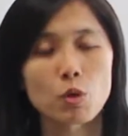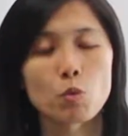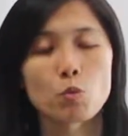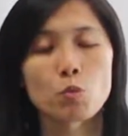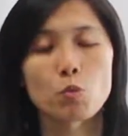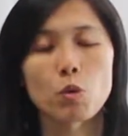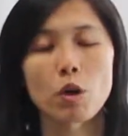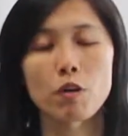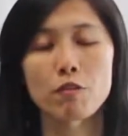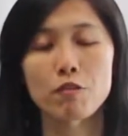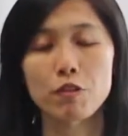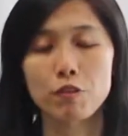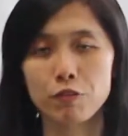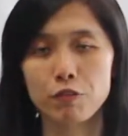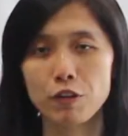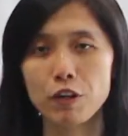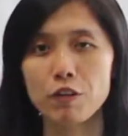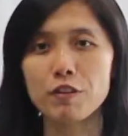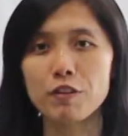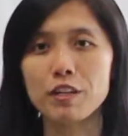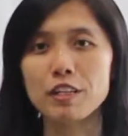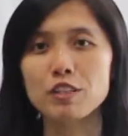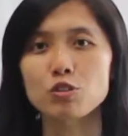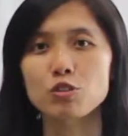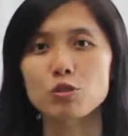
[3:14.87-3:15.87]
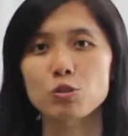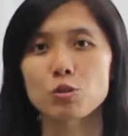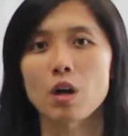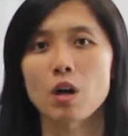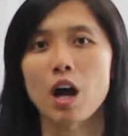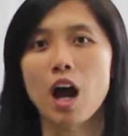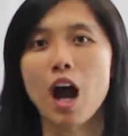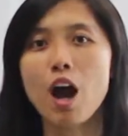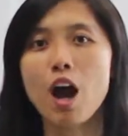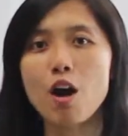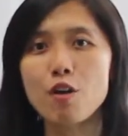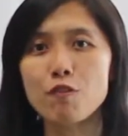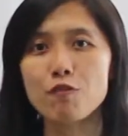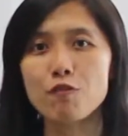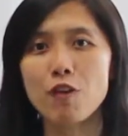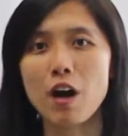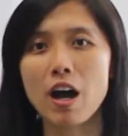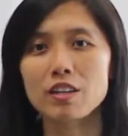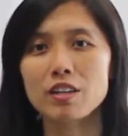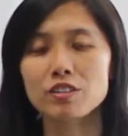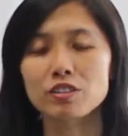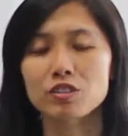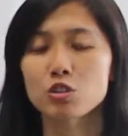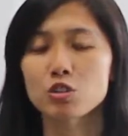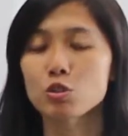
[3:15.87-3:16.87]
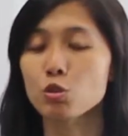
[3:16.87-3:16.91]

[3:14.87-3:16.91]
we are referring to how fast